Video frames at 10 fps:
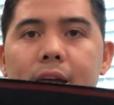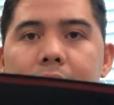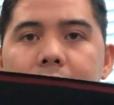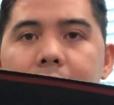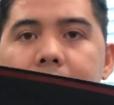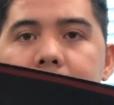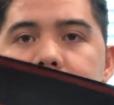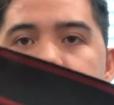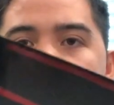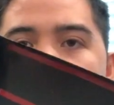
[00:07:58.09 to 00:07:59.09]
And
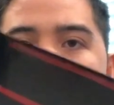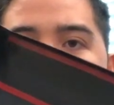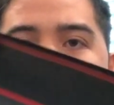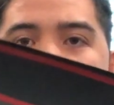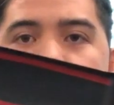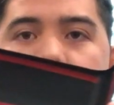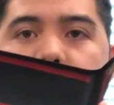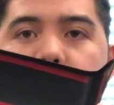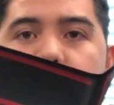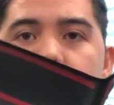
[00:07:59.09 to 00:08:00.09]
right
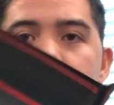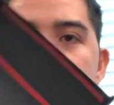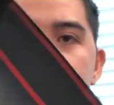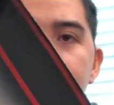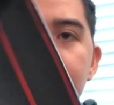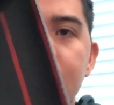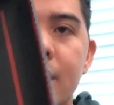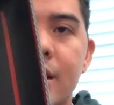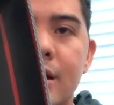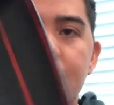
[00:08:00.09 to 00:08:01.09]
around
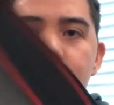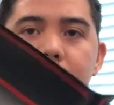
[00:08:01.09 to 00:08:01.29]
the lip, we